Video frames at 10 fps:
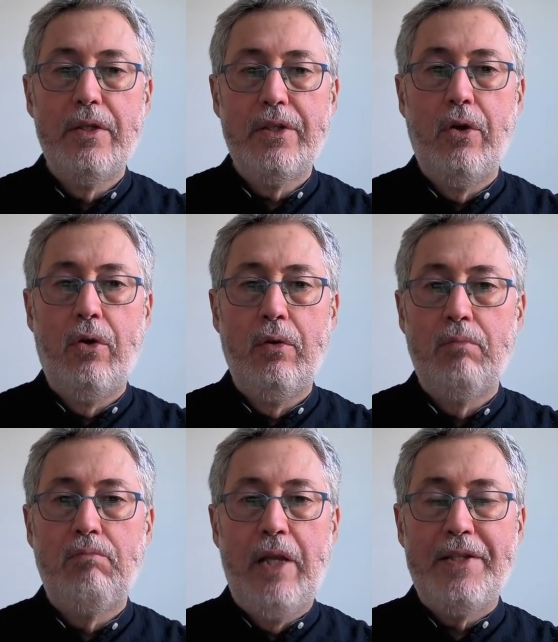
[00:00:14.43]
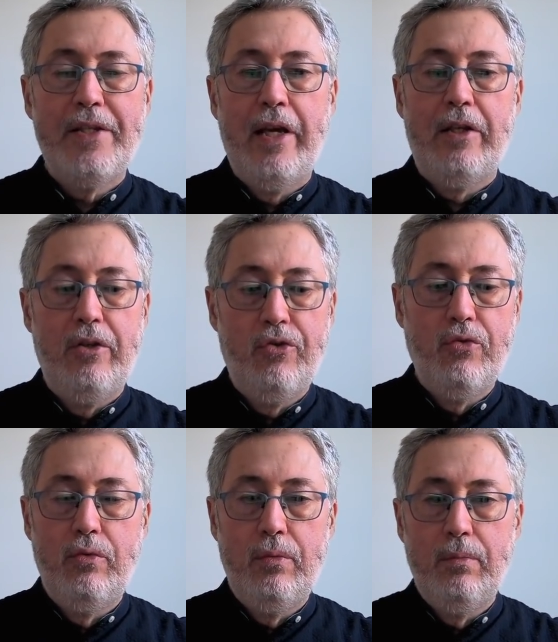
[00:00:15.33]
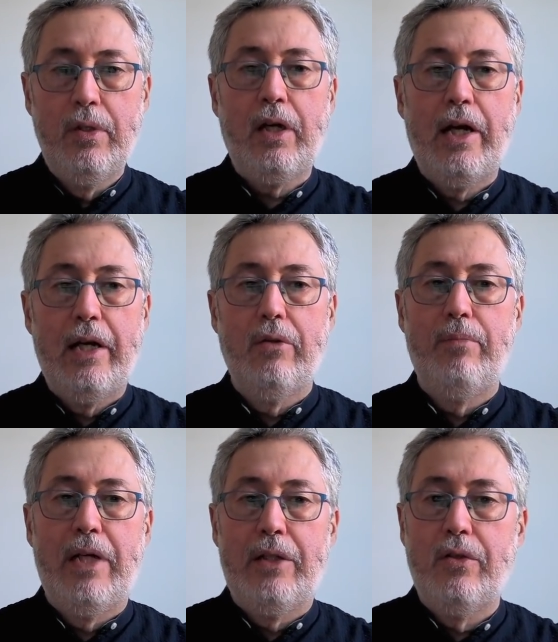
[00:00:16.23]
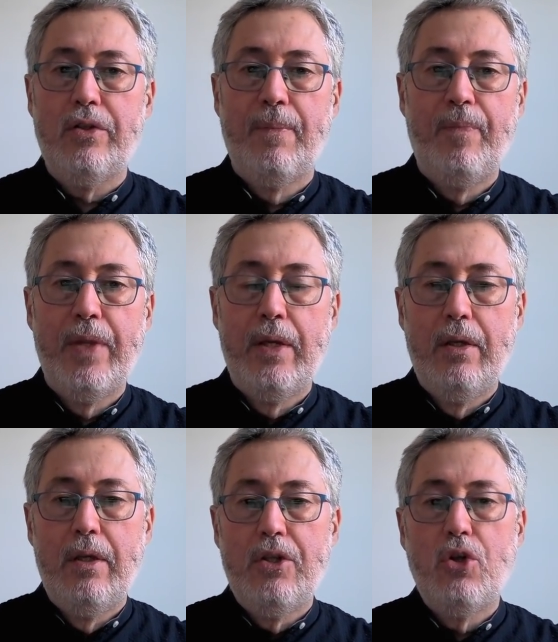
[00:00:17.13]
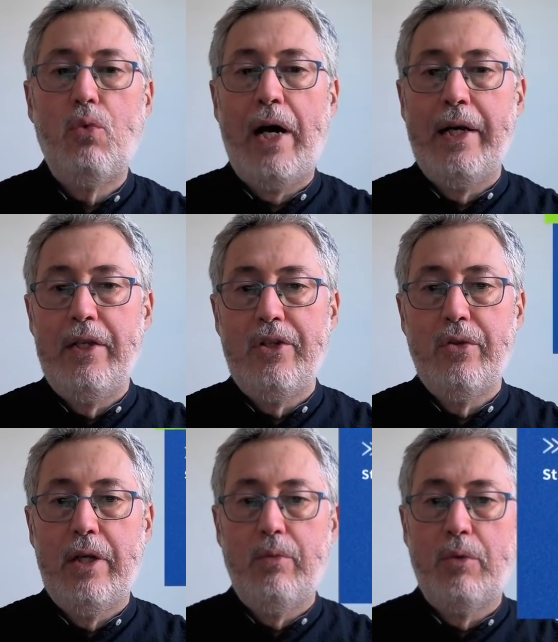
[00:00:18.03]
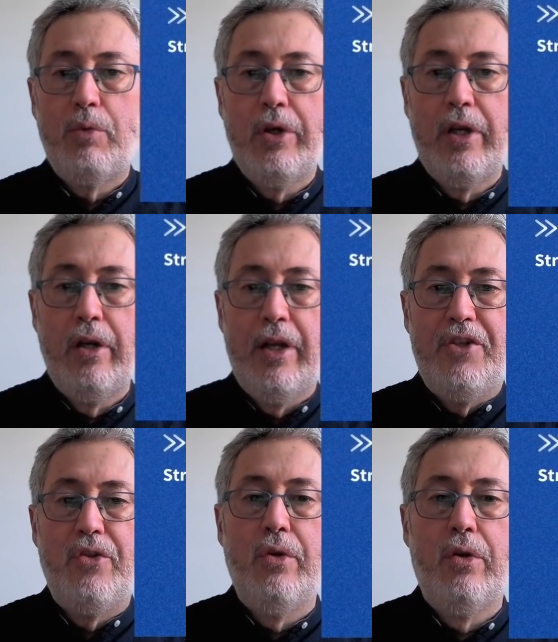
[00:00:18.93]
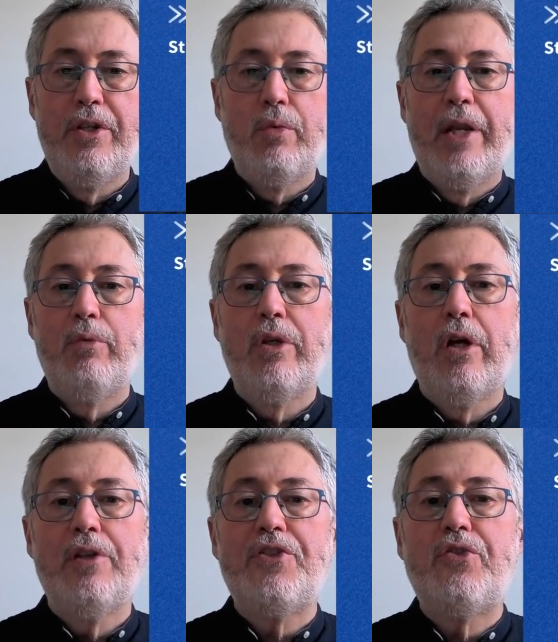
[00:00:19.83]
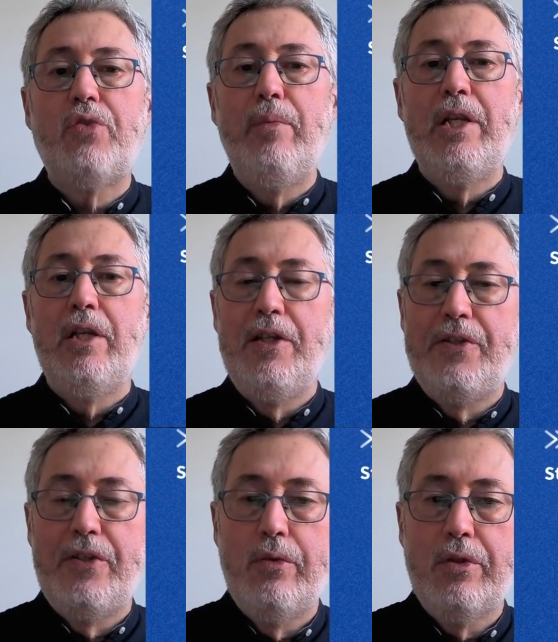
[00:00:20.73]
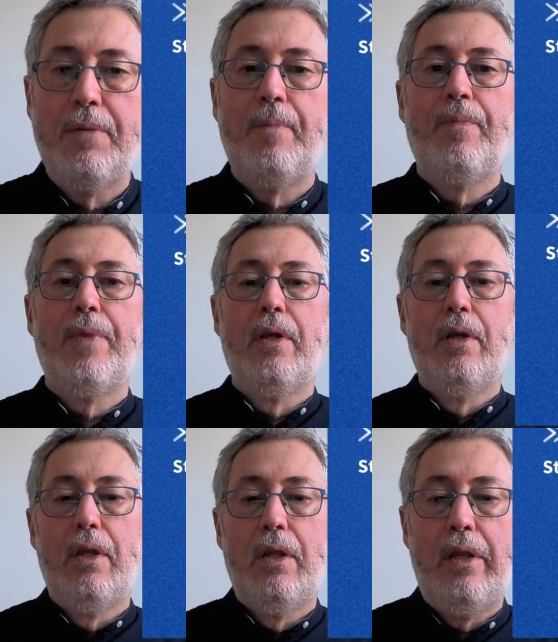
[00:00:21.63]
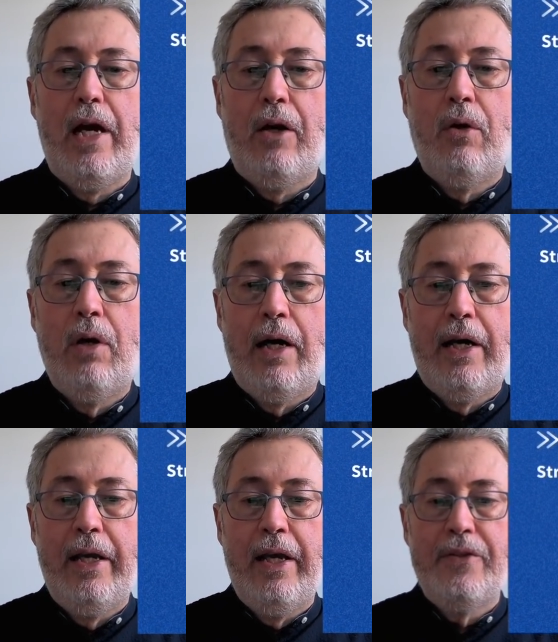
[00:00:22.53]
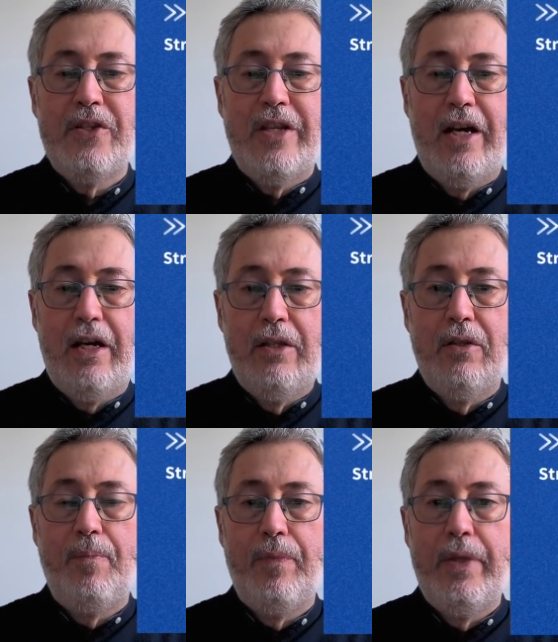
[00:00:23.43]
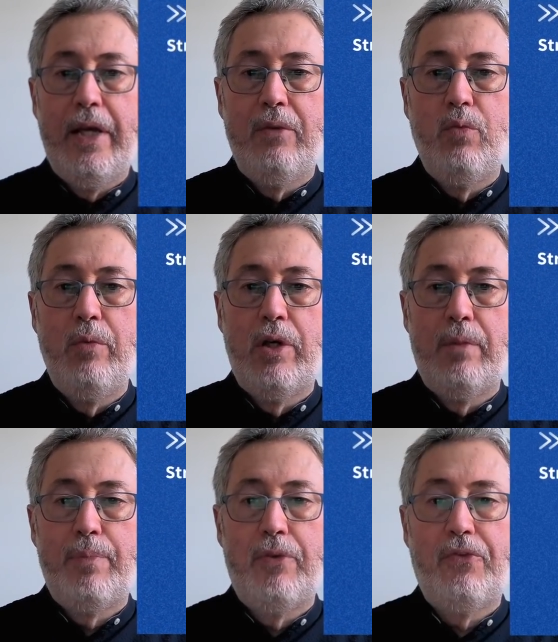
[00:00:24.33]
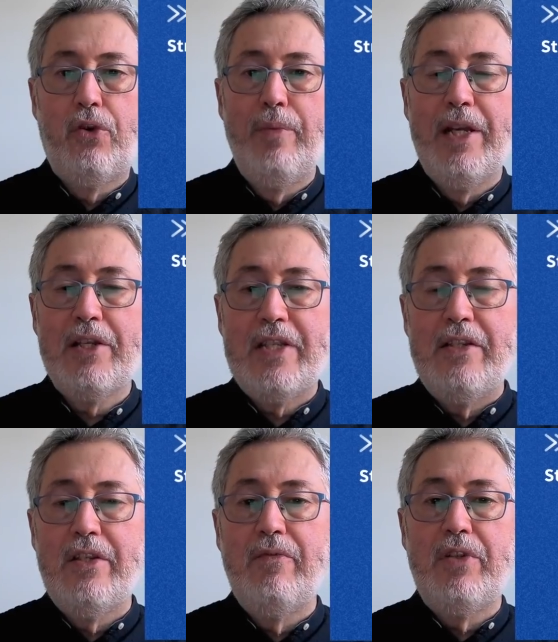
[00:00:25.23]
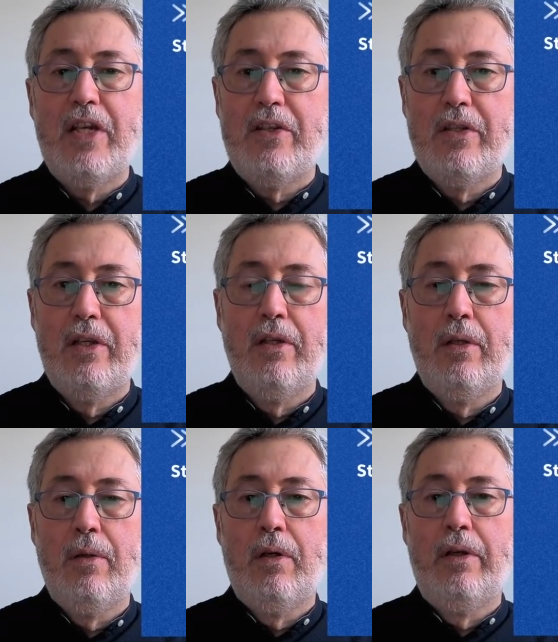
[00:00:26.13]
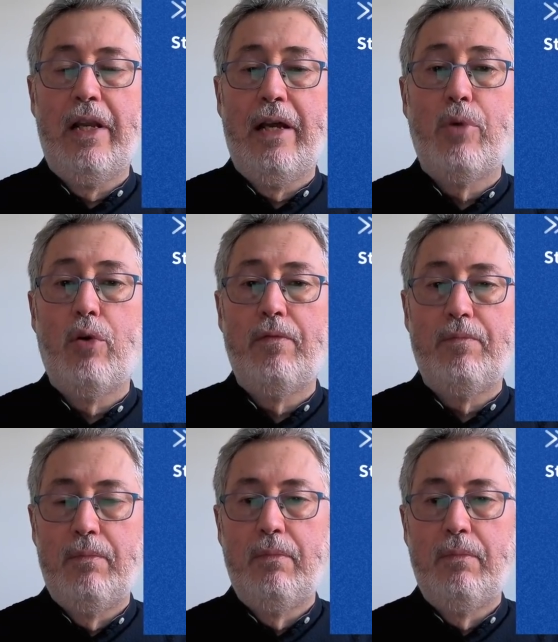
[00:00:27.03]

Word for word: So let's get into the heart of the matters. So one issue that we're working on, as you know, is what I would call streaming issues. Now, I had said that we were performing extensive testing on a number of